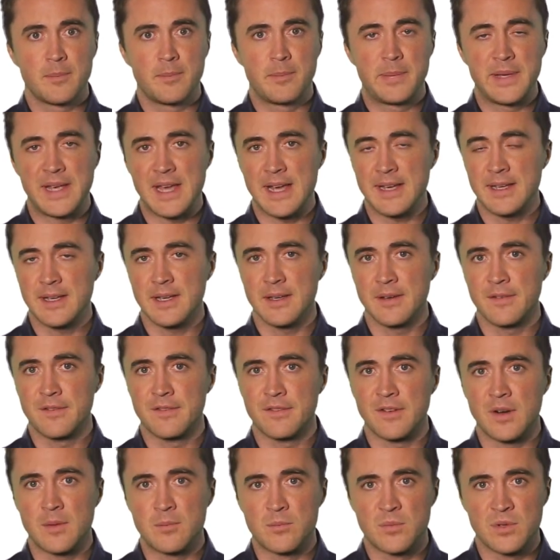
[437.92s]
Bianca
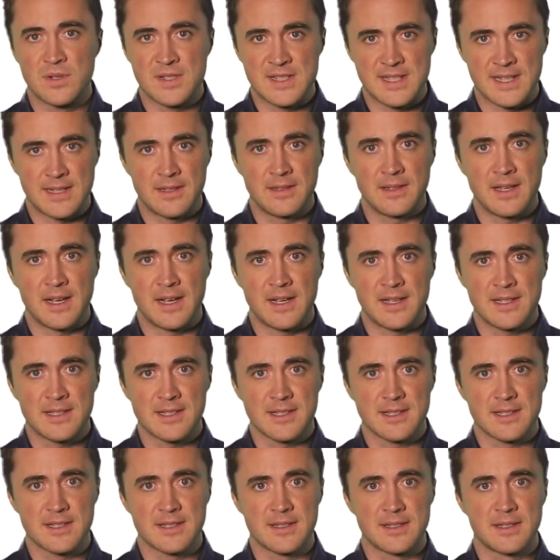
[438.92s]
from Brazil
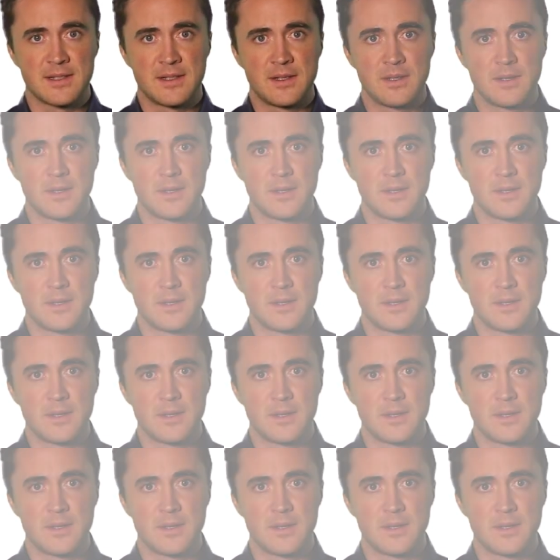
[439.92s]
asks,